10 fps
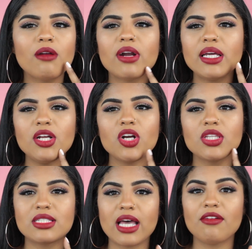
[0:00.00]
right here
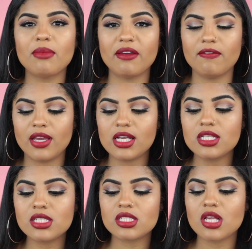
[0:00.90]
on the side of my
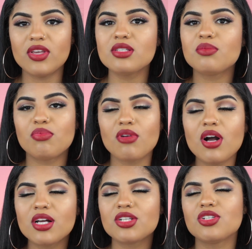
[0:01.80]
face, this
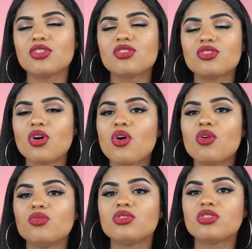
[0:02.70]
brush is
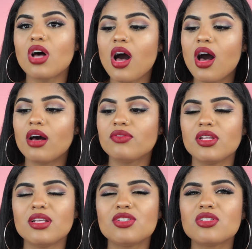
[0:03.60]
so soft,
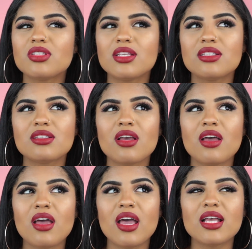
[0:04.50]
and
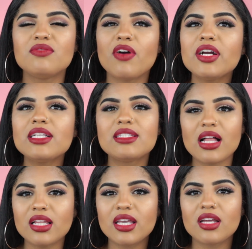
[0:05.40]
it's very
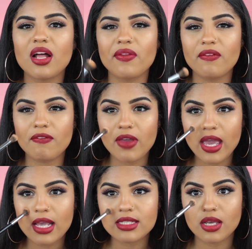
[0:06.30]
delicate on the
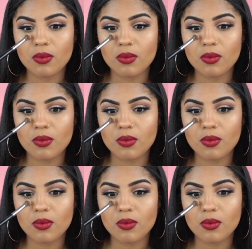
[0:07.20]
face.